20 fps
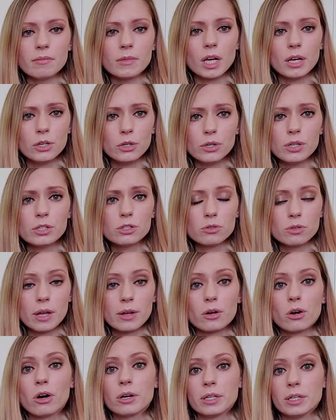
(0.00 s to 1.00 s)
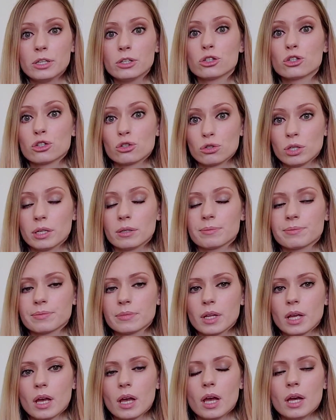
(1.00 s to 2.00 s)
And you can do that on each string.
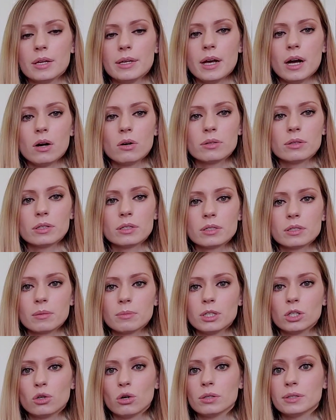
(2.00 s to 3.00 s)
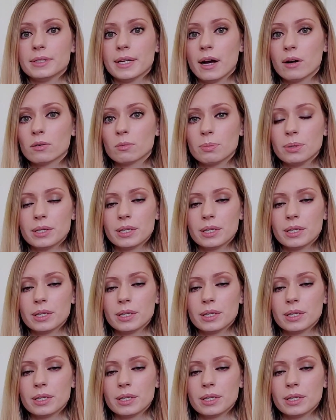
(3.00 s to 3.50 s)
Now there's something called down